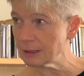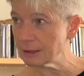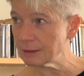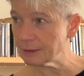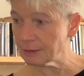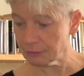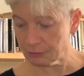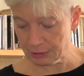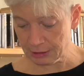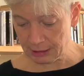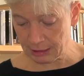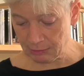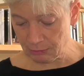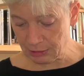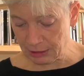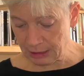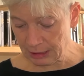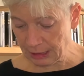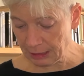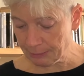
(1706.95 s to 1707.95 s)
They were just, it was
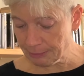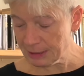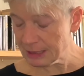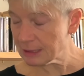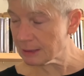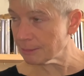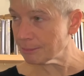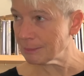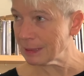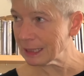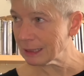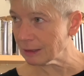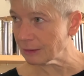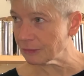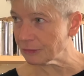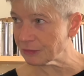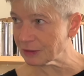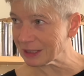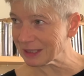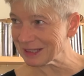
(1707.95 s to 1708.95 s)
just like a piece of metal
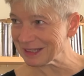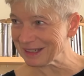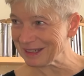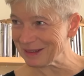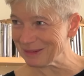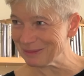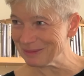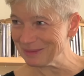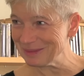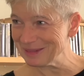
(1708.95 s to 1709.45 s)
sticking up.